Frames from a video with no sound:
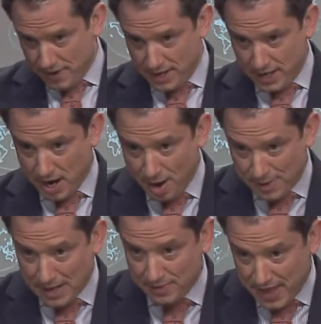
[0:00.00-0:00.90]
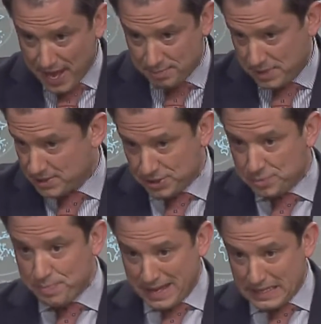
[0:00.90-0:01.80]
any comment on that because
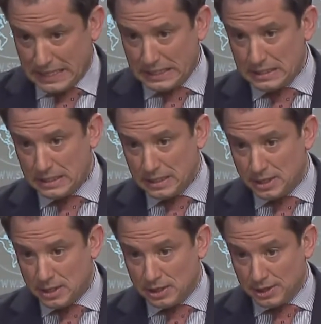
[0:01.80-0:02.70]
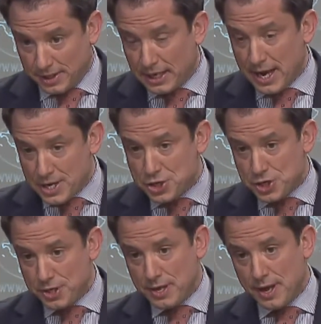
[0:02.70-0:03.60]
it's pending
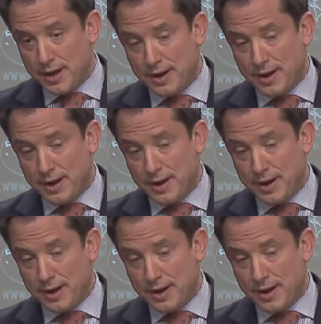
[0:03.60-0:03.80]
litigation.